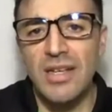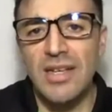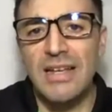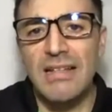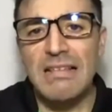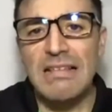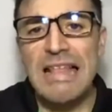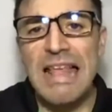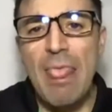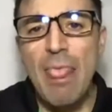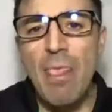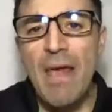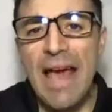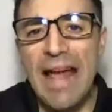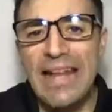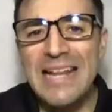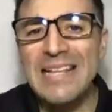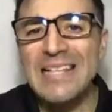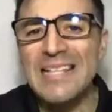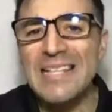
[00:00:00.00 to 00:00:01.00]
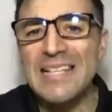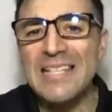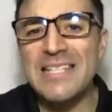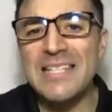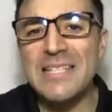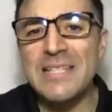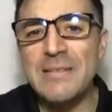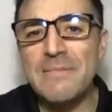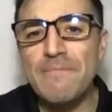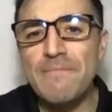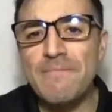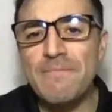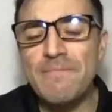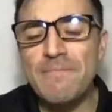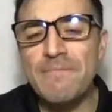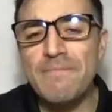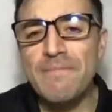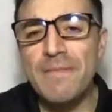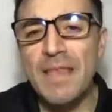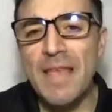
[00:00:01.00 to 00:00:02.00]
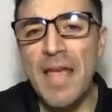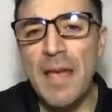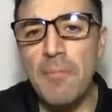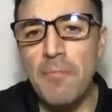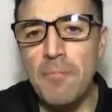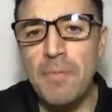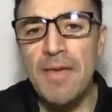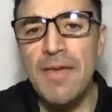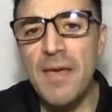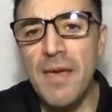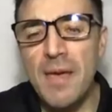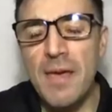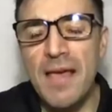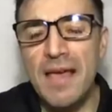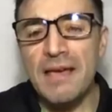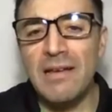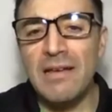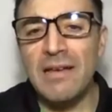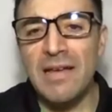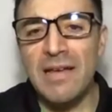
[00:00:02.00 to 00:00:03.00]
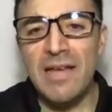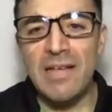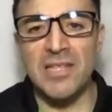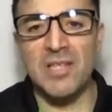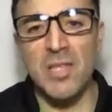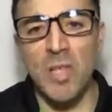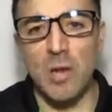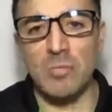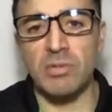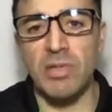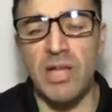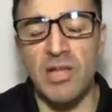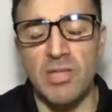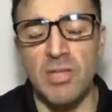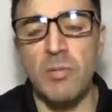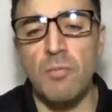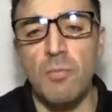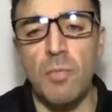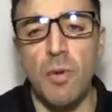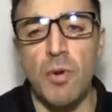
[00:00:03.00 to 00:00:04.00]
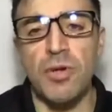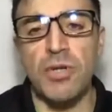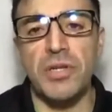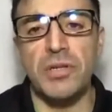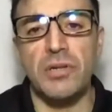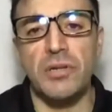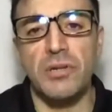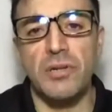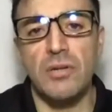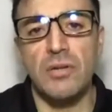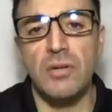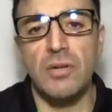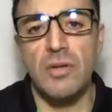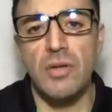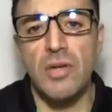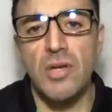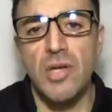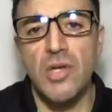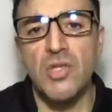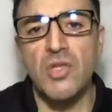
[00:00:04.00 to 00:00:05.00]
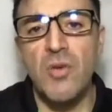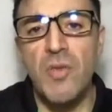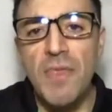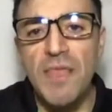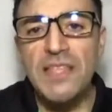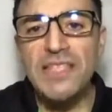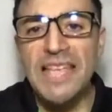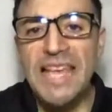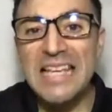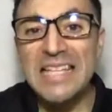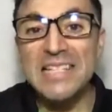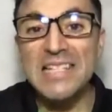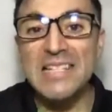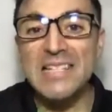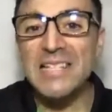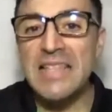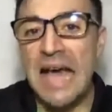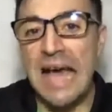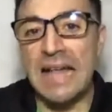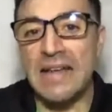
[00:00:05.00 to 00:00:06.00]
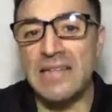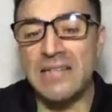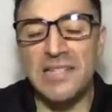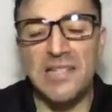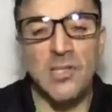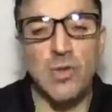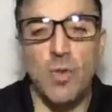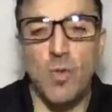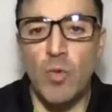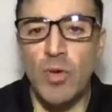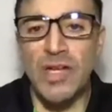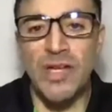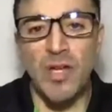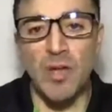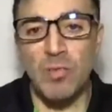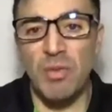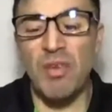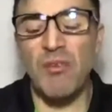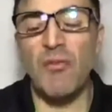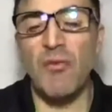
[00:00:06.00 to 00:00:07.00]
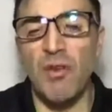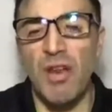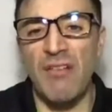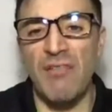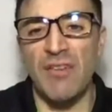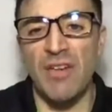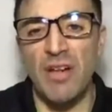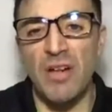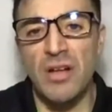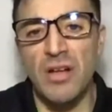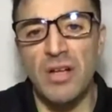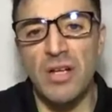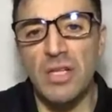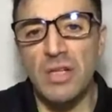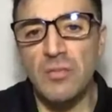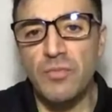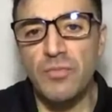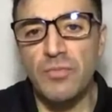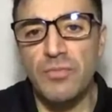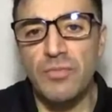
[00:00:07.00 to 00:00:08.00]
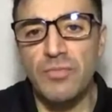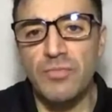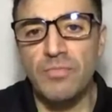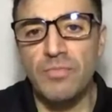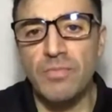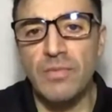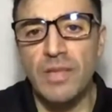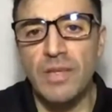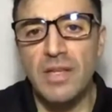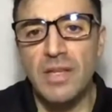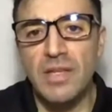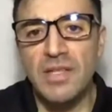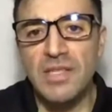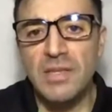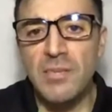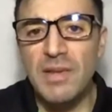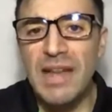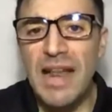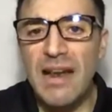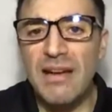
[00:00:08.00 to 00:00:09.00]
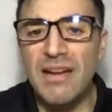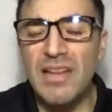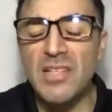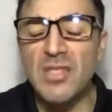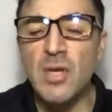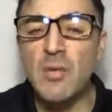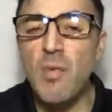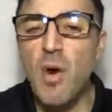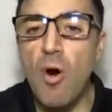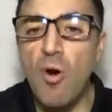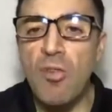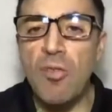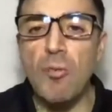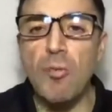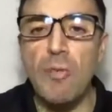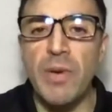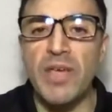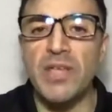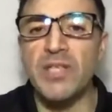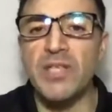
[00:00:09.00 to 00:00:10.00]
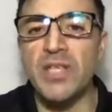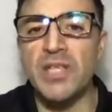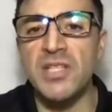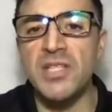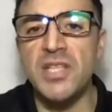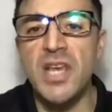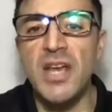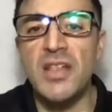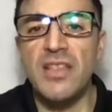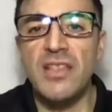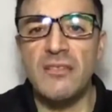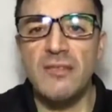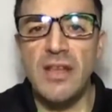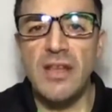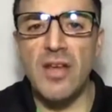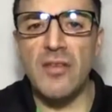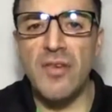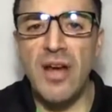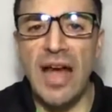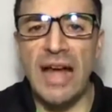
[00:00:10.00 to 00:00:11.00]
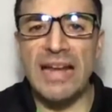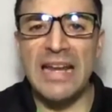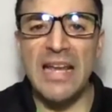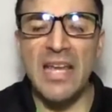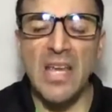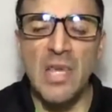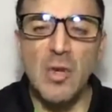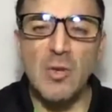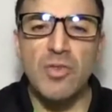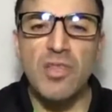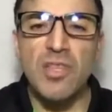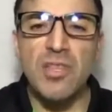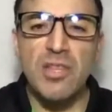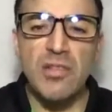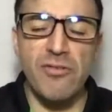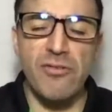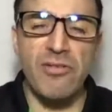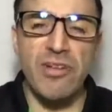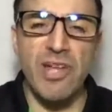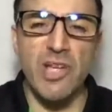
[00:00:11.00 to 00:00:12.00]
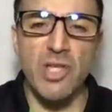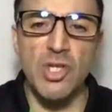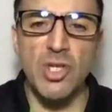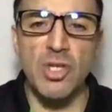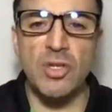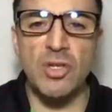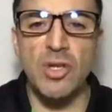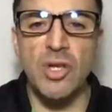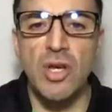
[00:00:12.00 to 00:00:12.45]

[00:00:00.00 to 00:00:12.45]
Then dialysis can be stopped at some point. So in these cases, dialysis will not be forever. Similarly, some other patients develop an acute deterioration